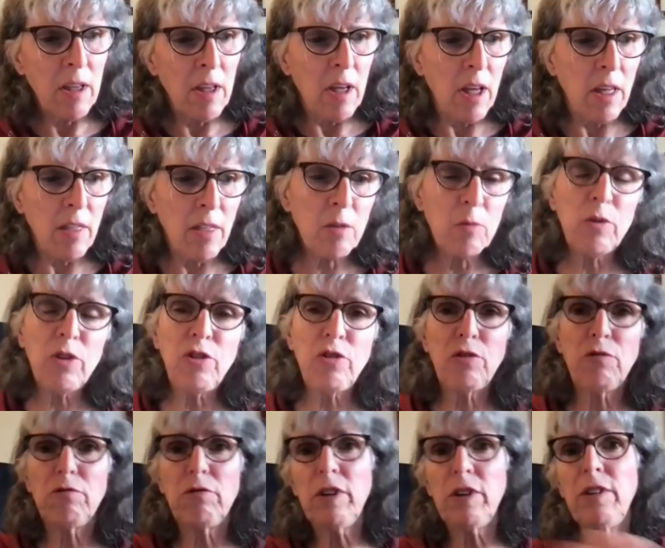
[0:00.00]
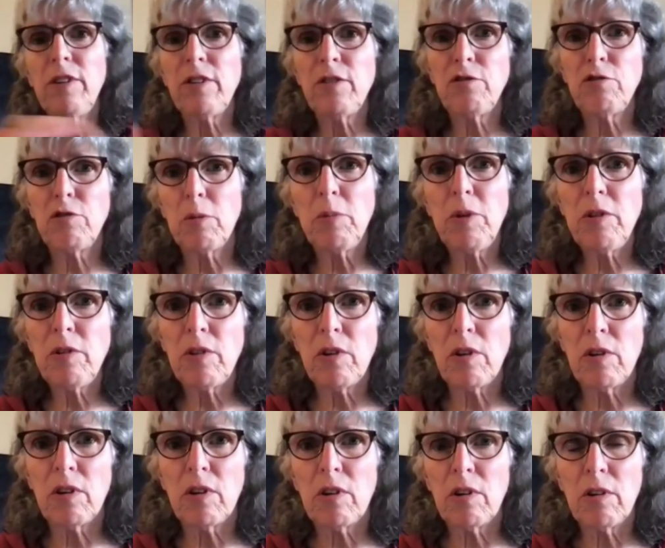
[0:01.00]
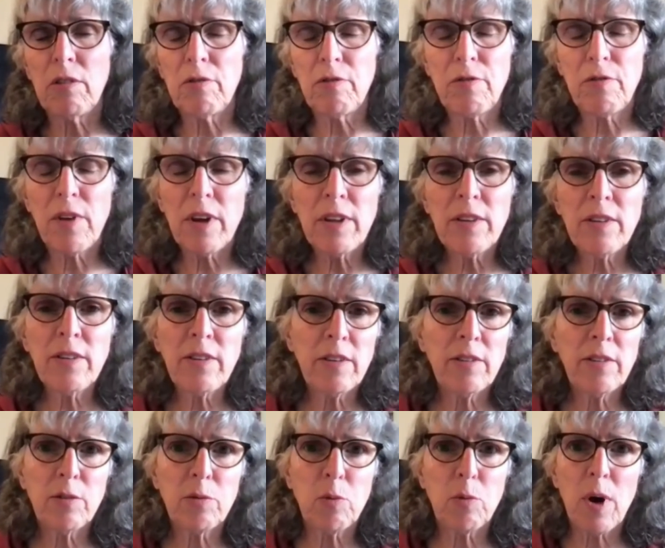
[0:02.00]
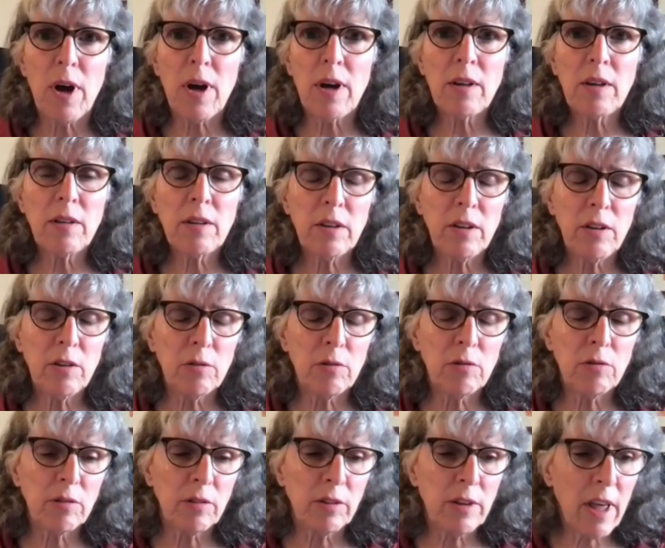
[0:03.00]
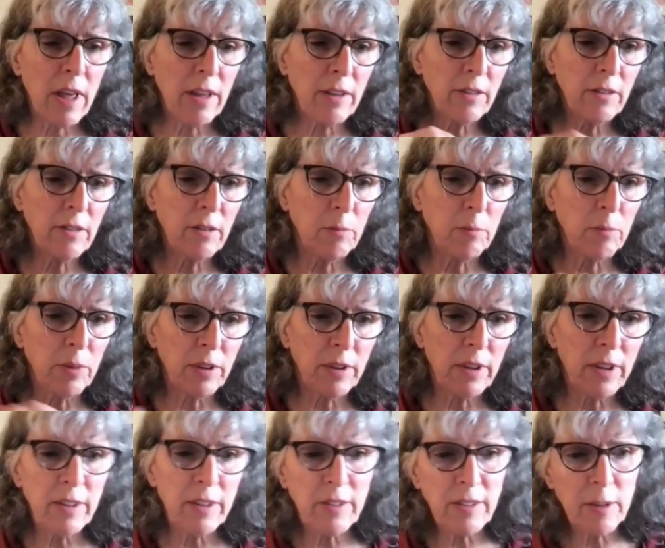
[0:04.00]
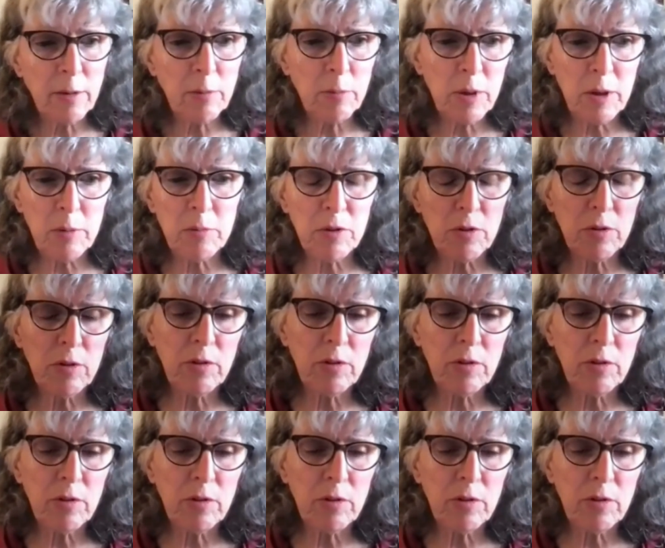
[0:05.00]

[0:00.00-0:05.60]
I think we should redistribute our funds as well, less to policing people who